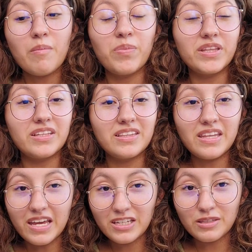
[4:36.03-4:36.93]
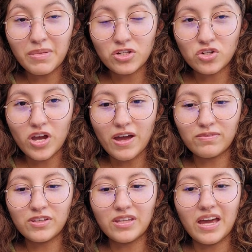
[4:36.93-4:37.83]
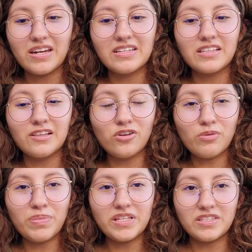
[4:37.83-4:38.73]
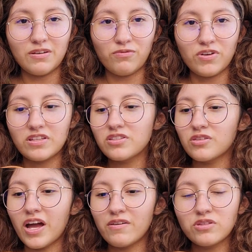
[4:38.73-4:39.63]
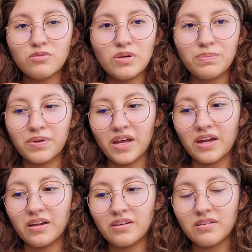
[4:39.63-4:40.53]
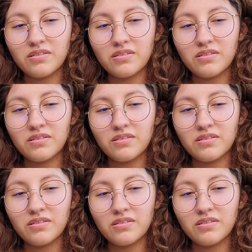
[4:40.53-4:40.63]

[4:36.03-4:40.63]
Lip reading: But the next measure after that is a little bit different. So after we play,